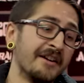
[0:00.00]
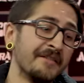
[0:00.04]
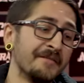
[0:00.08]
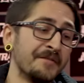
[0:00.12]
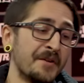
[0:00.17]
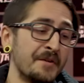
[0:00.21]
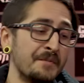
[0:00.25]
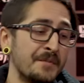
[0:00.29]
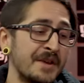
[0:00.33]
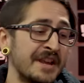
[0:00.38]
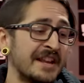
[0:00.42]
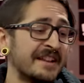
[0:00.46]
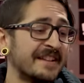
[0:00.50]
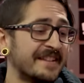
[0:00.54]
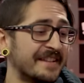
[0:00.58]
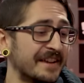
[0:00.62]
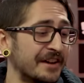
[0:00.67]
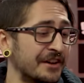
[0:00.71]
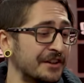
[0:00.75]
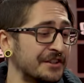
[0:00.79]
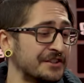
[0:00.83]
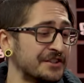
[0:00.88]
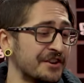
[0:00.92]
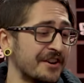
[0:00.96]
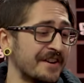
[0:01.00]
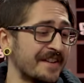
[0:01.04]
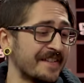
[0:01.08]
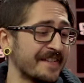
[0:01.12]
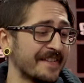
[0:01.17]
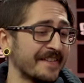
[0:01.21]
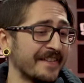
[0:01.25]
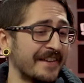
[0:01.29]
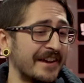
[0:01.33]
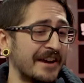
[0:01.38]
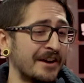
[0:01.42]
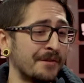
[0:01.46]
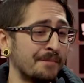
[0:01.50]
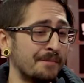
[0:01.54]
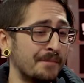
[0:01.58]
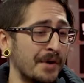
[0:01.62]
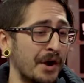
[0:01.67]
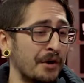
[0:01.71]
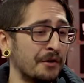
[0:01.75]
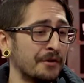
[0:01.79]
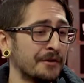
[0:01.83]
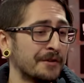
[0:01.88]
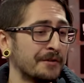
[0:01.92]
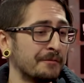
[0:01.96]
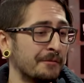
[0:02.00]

For me, Dillinger and Slayer both